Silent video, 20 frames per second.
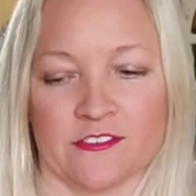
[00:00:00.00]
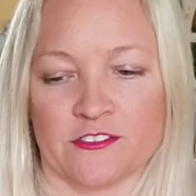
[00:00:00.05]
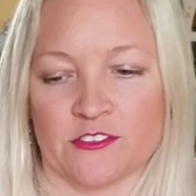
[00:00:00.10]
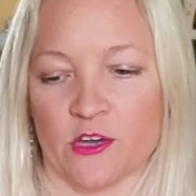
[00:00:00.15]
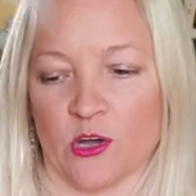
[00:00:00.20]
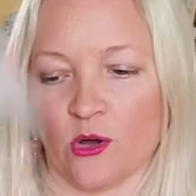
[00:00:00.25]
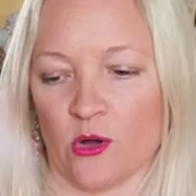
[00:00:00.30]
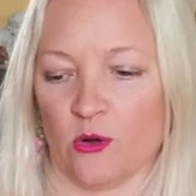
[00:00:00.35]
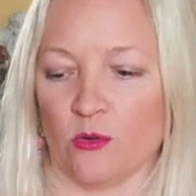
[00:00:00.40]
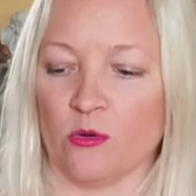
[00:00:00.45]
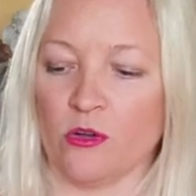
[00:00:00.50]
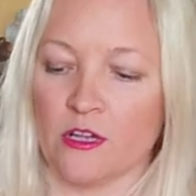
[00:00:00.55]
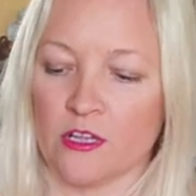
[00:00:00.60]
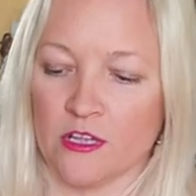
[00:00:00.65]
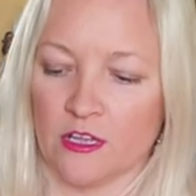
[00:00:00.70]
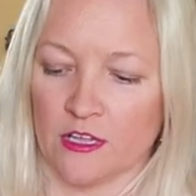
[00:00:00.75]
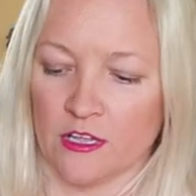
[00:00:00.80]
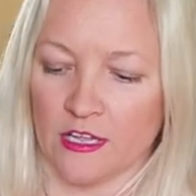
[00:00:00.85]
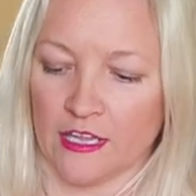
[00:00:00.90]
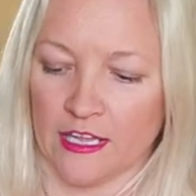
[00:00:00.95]
so
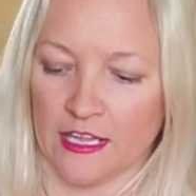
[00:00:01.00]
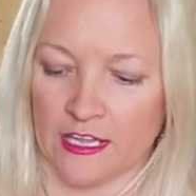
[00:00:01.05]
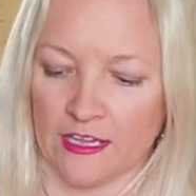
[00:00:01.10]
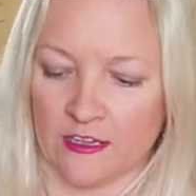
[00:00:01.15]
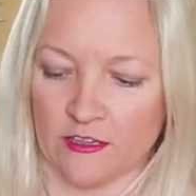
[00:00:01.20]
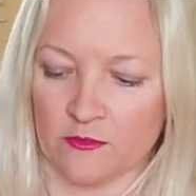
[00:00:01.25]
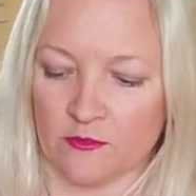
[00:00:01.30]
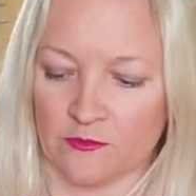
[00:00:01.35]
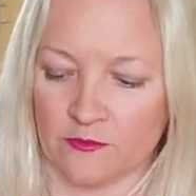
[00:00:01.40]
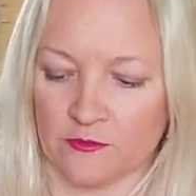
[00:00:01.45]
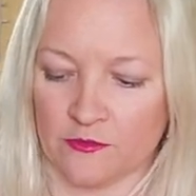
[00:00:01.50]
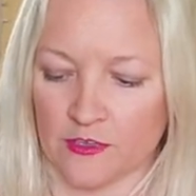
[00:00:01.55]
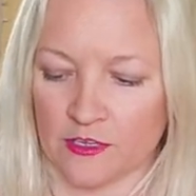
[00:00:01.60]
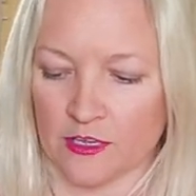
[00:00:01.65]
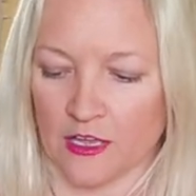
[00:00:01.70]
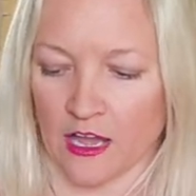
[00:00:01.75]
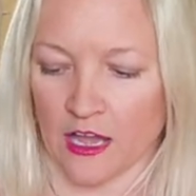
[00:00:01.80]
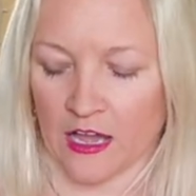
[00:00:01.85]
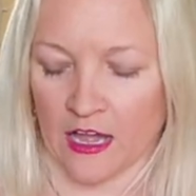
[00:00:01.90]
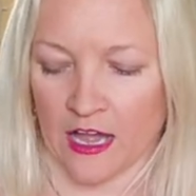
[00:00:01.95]
if
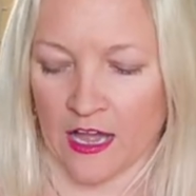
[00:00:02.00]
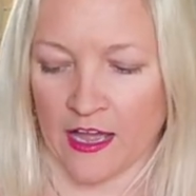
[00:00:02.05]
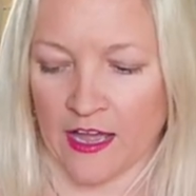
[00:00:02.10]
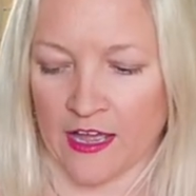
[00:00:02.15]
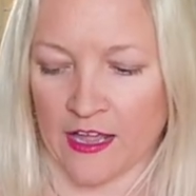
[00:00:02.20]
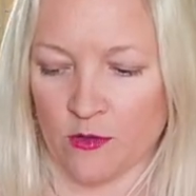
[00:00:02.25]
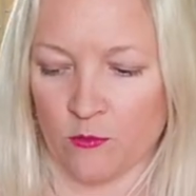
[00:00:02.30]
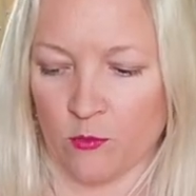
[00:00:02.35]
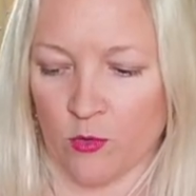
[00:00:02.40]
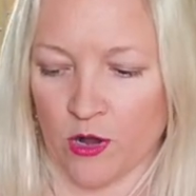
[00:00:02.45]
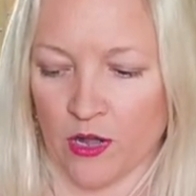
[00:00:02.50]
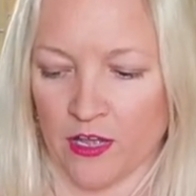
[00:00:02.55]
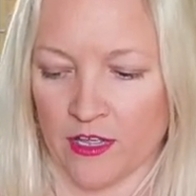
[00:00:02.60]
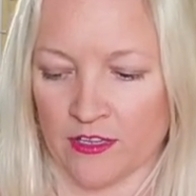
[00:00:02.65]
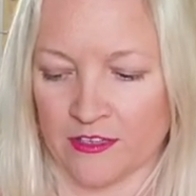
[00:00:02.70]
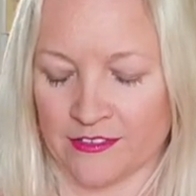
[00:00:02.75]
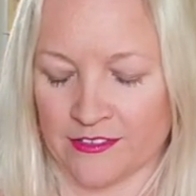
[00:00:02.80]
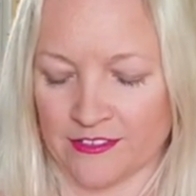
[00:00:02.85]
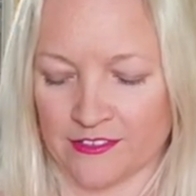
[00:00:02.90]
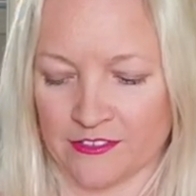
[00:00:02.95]
I
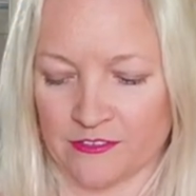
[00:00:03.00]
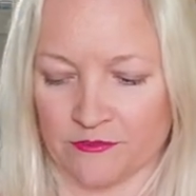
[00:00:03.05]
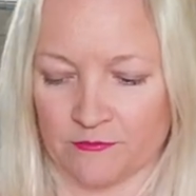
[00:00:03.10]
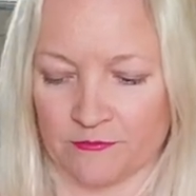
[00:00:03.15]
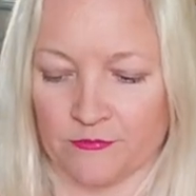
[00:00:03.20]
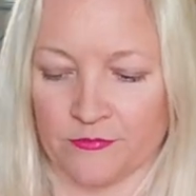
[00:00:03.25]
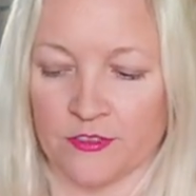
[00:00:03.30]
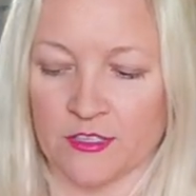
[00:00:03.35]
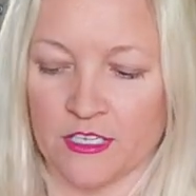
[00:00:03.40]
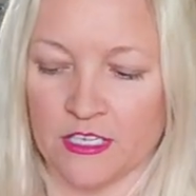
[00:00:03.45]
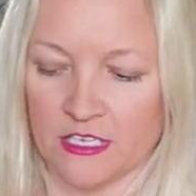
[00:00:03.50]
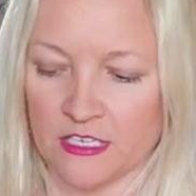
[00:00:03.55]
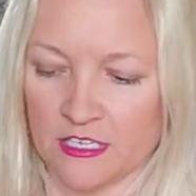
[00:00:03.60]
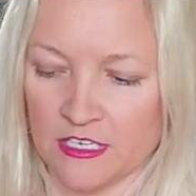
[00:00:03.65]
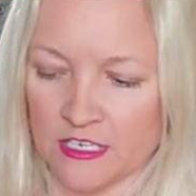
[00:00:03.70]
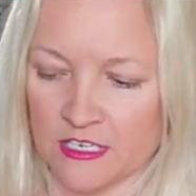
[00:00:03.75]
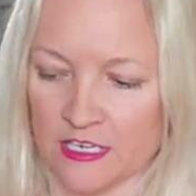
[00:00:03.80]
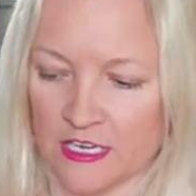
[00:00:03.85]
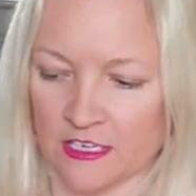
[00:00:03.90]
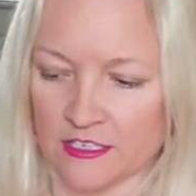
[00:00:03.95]
was
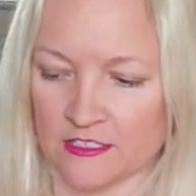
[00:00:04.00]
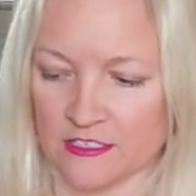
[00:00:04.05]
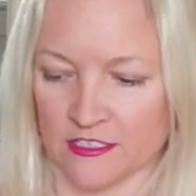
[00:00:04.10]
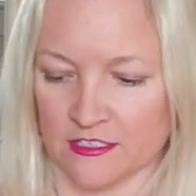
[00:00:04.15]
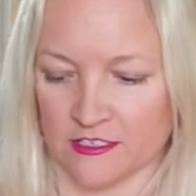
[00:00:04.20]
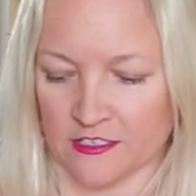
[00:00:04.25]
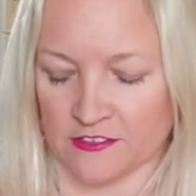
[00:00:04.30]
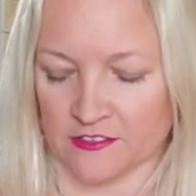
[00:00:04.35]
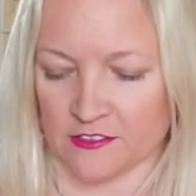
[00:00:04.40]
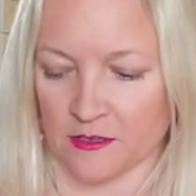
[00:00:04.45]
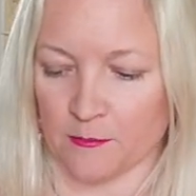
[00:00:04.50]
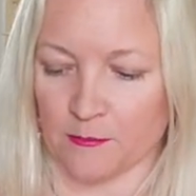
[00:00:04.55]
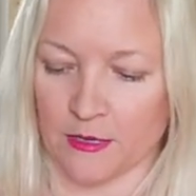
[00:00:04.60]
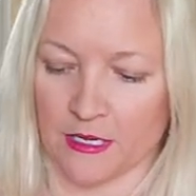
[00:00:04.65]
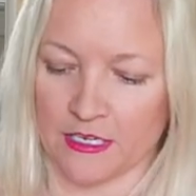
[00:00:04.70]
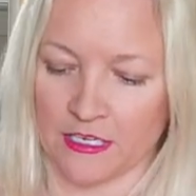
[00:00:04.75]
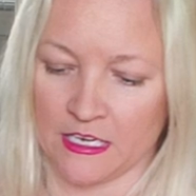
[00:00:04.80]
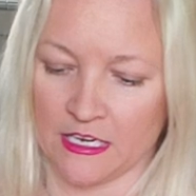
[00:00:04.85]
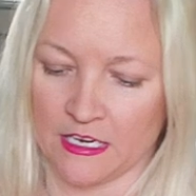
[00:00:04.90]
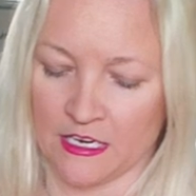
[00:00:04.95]
connected to
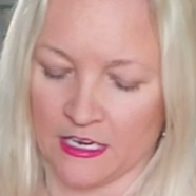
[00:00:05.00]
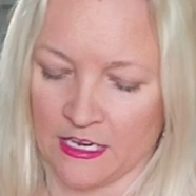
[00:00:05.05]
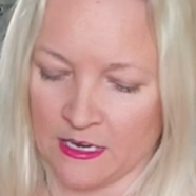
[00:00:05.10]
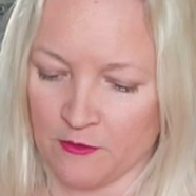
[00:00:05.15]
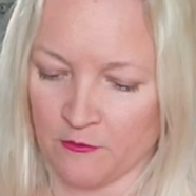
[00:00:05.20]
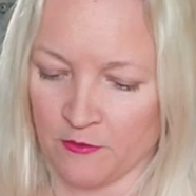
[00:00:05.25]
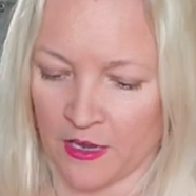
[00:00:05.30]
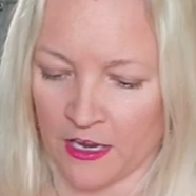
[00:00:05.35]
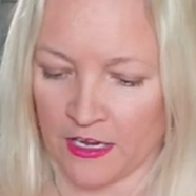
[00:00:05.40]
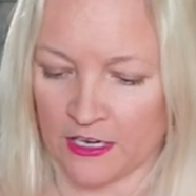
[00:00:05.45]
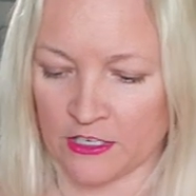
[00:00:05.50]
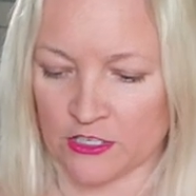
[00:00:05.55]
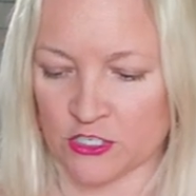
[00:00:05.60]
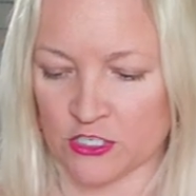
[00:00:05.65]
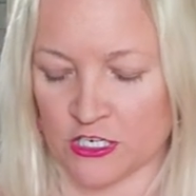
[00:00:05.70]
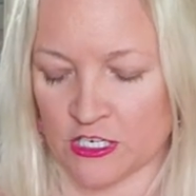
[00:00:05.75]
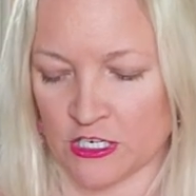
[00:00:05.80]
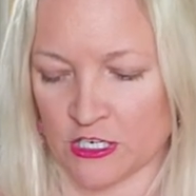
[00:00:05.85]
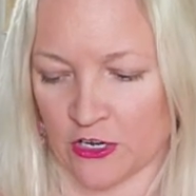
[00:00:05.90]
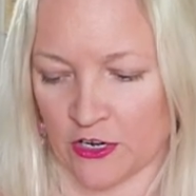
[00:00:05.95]
somebody, if I
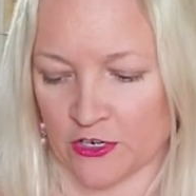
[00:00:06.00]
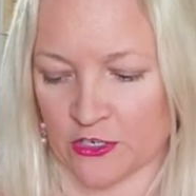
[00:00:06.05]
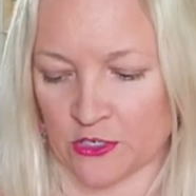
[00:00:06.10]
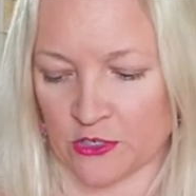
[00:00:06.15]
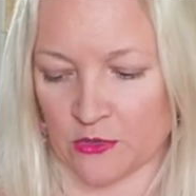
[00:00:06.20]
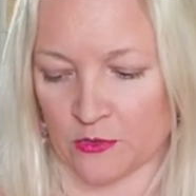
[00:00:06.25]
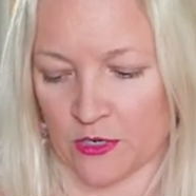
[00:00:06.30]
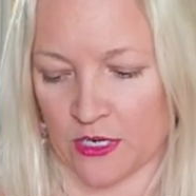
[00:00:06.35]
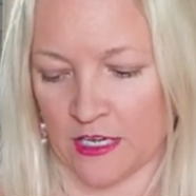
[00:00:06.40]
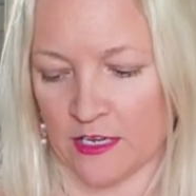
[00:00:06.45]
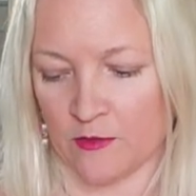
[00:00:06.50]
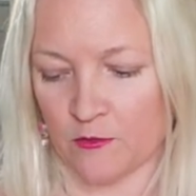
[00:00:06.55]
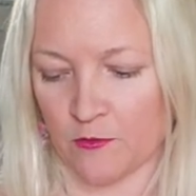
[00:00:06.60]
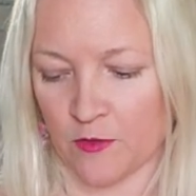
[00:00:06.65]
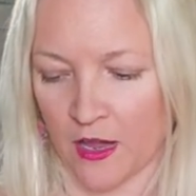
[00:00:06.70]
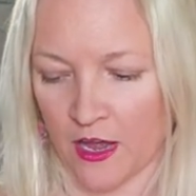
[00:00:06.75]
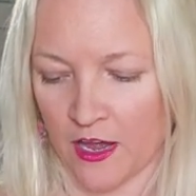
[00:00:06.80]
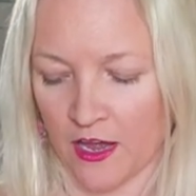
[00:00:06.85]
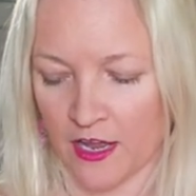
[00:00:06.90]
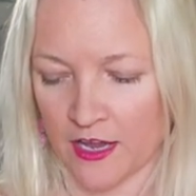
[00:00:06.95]
cheated on you, if
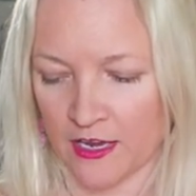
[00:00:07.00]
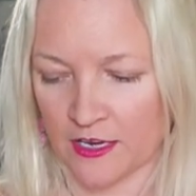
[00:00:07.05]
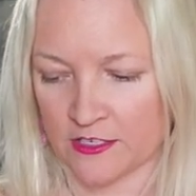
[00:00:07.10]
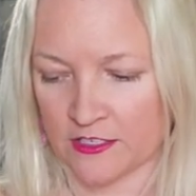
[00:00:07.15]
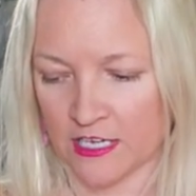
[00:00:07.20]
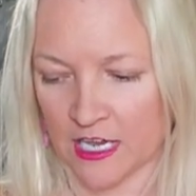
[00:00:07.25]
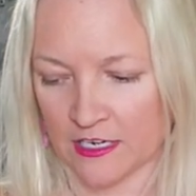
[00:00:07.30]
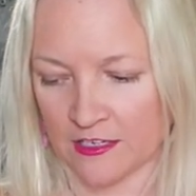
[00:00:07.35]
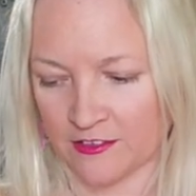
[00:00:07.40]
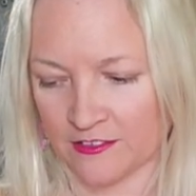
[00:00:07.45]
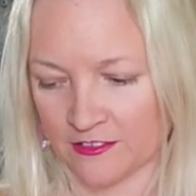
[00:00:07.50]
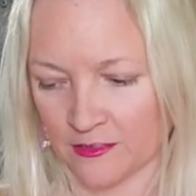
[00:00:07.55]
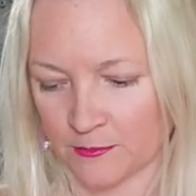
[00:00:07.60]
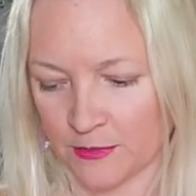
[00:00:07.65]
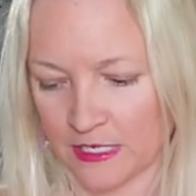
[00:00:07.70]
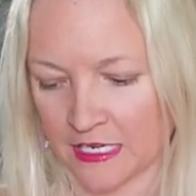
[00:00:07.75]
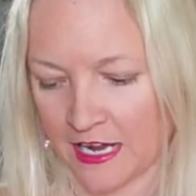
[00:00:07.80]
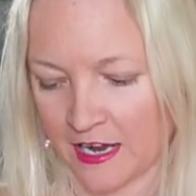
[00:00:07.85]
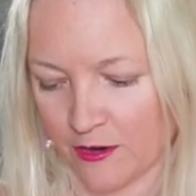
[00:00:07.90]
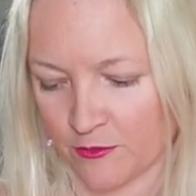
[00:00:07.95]
I dated
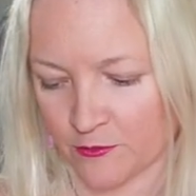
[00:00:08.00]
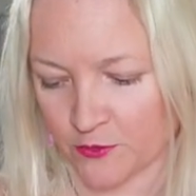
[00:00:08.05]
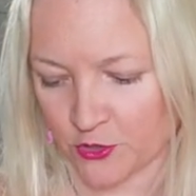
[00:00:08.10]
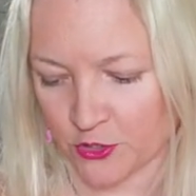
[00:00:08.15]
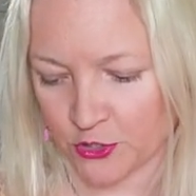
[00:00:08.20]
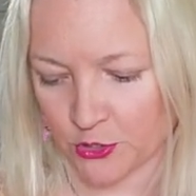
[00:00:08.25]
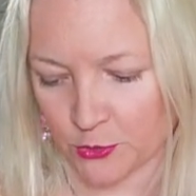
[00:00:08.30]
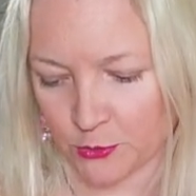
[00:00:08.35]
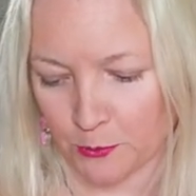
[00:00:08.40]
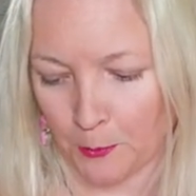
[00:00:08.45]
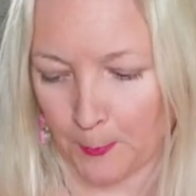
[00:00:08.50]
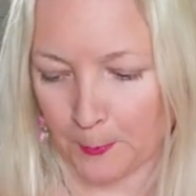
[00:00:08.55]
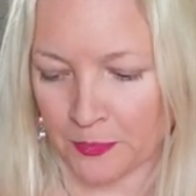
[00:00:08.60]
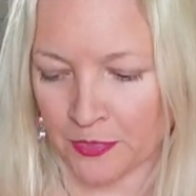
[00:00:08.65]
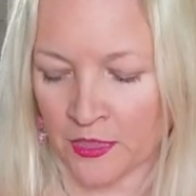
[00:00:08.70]
somebody after you,